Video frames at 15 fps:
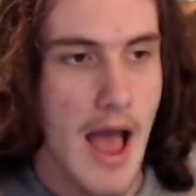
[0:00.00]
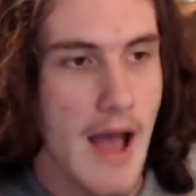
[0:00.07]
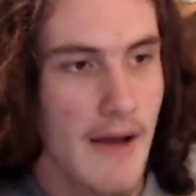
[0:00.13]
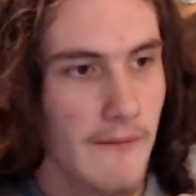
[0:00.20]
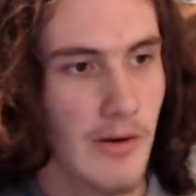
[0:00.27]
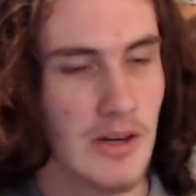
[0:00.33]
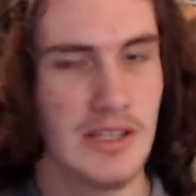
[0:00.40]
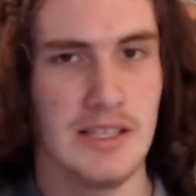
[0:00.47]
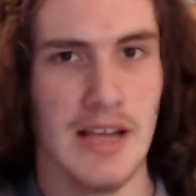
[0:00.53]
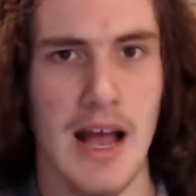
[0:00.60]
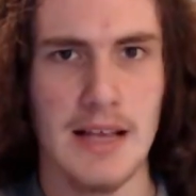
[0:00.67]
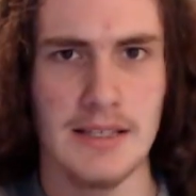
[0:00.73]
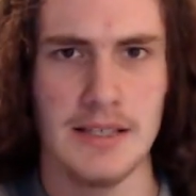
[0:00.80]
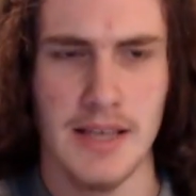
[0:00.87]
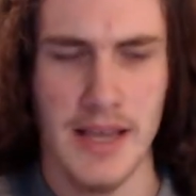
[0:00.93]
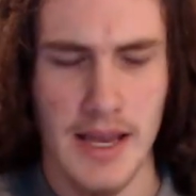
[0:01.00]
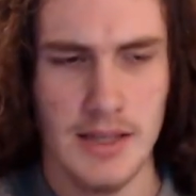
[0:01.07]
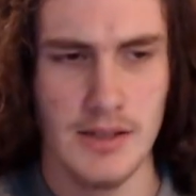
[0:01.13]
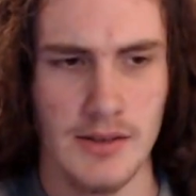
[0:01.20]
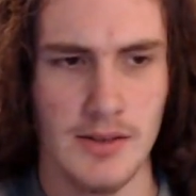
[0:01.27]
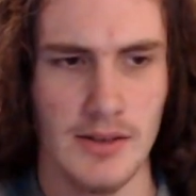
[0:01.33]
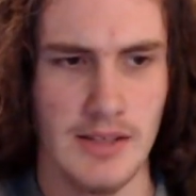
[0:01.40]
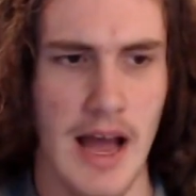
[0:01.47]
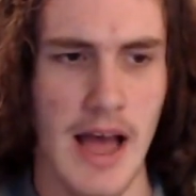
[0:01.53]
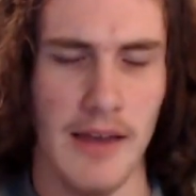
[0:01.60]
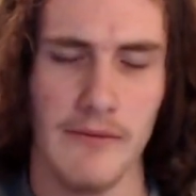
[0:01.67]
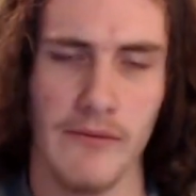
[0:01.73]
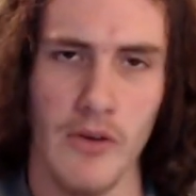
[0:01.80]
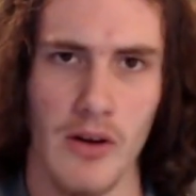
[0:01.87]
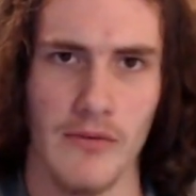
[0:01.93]
And for Sasuke die
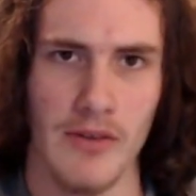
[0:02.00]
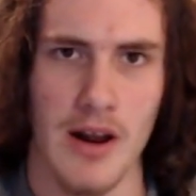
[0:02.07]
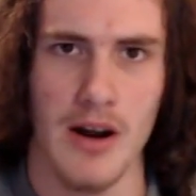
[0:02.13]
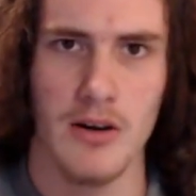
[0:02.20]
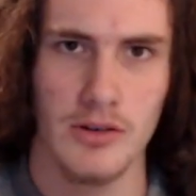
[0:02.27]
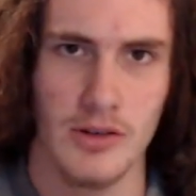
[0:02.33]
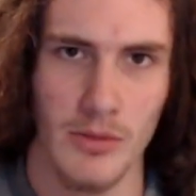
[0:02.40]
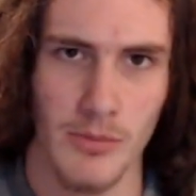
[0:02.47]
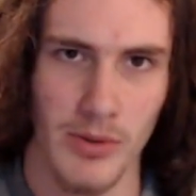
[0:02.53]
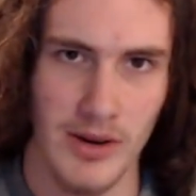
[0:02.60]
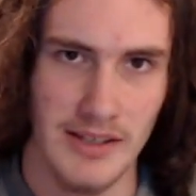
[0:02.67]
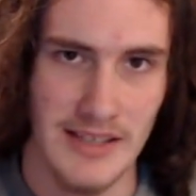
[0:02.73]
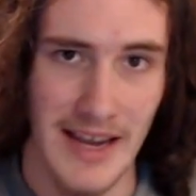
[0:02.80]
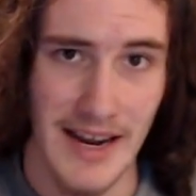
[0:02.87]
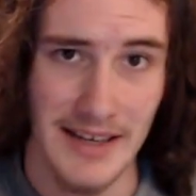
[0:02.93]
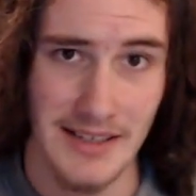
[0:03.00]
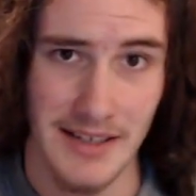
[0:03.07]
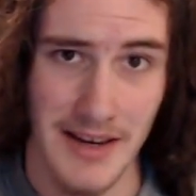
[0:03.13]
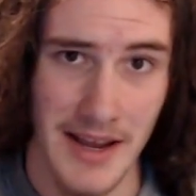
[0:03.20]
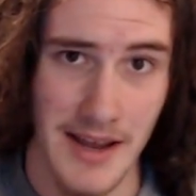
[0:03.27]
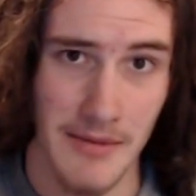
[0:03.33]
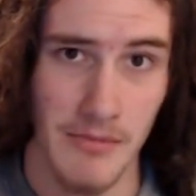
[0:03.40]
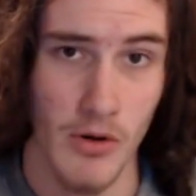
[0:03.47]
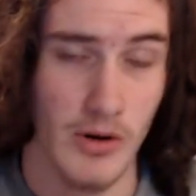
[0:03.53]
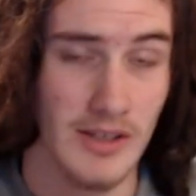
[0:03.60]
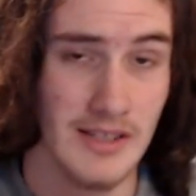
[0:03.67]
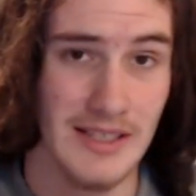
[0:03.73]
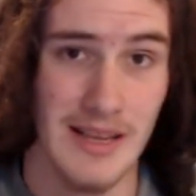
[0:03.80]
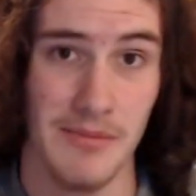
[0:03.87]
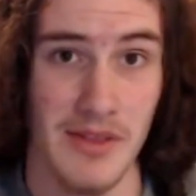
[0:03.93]
in front of Naruto protecting him or
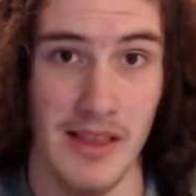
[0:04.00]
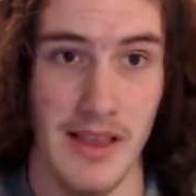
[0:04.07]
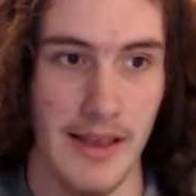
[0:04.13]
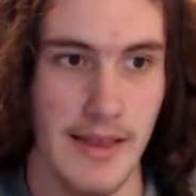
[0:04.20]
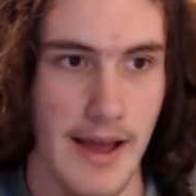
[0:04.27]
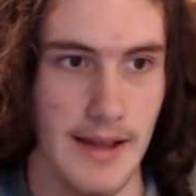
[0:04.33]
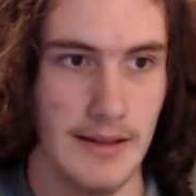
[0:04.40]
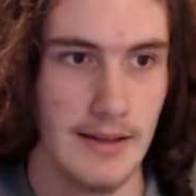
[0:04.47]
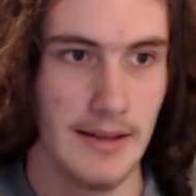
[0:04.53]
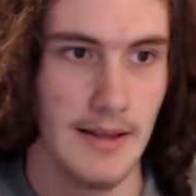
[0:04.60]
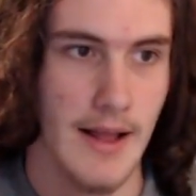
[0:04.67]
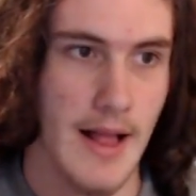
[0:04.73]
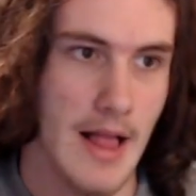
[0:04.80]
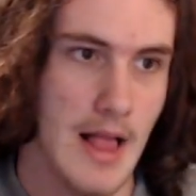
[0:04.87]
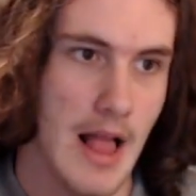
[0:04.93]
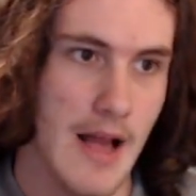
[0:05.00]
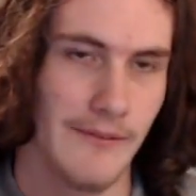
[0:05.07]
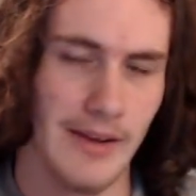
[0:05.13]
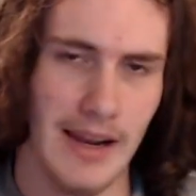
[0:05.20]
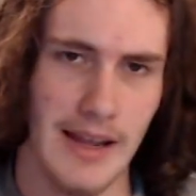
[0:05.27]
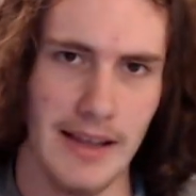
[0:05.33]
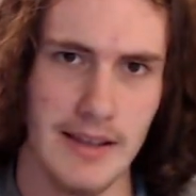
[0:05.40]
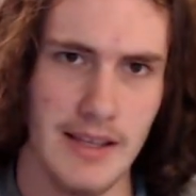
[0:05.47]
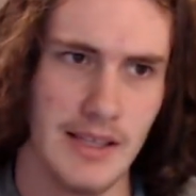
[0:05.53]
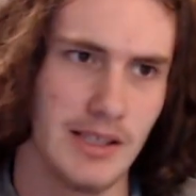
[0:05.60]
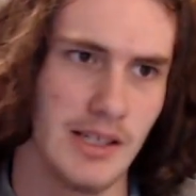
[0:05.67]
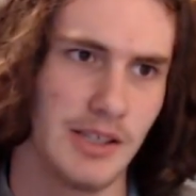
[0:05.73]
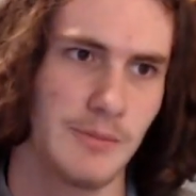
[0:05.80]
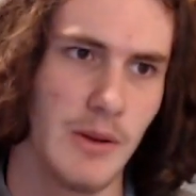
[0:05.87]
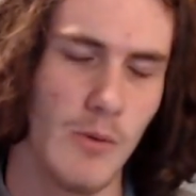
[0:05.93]
something like that, I feel like
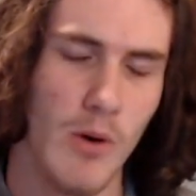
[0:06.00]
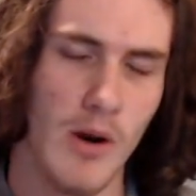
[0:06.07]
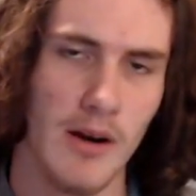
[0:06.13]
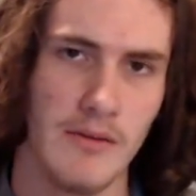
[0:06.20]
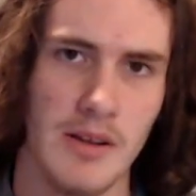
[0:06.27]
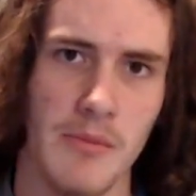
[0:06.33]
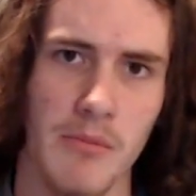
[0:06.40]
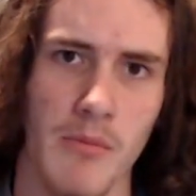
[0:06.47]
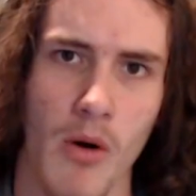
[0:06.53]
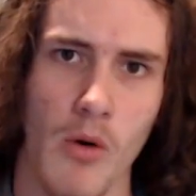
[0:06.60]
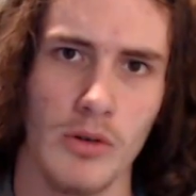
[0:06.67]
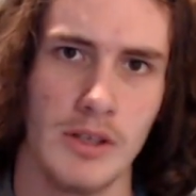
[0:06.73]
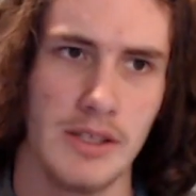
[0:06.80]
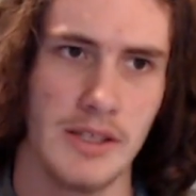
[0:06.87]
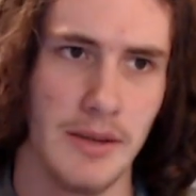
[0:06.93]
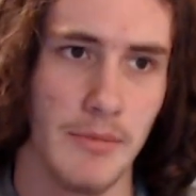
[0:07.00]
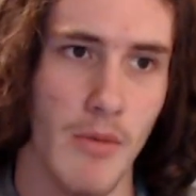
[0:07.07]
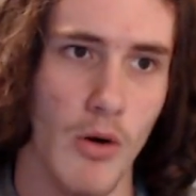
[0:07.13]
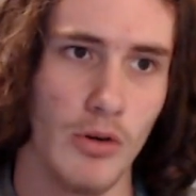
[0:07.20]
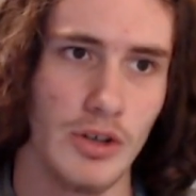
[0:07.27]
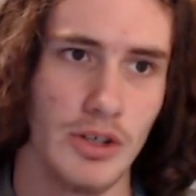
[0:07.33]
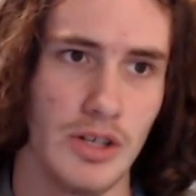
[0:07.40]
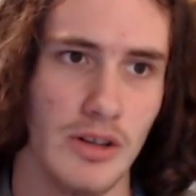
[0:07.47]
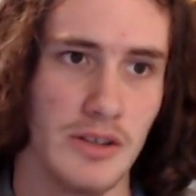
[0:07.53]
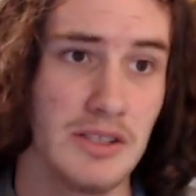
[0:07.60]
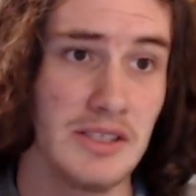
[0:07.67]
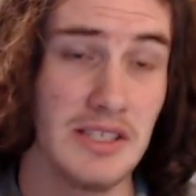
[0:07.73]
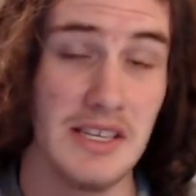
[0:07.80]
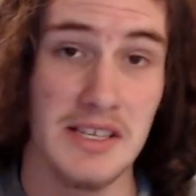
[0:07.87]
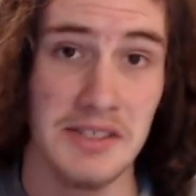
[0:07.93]
this could be one of the most emotional
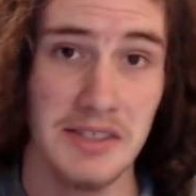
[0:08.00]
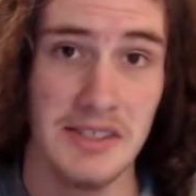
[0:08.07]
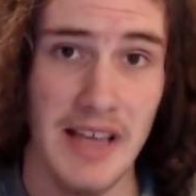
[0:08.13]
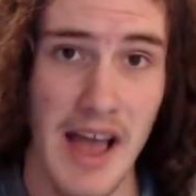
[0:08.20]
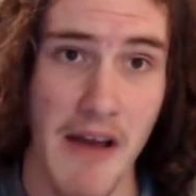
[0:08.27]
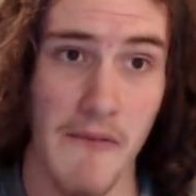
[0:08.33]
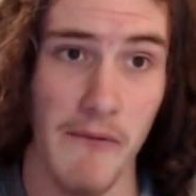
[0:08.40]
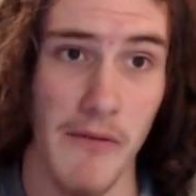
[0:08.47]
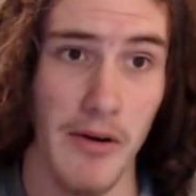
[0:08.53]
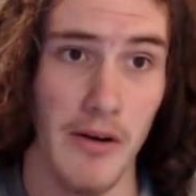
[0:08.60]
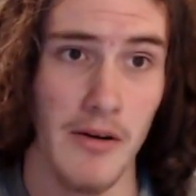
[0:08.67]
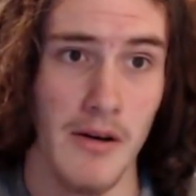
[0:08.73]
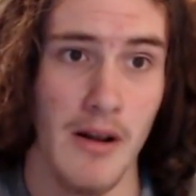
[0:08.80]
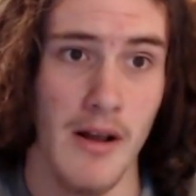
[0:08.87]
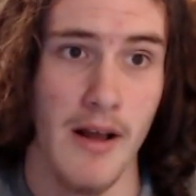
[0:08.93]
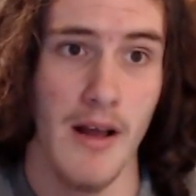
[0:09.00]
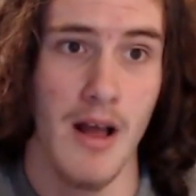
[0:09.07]
scenes ever.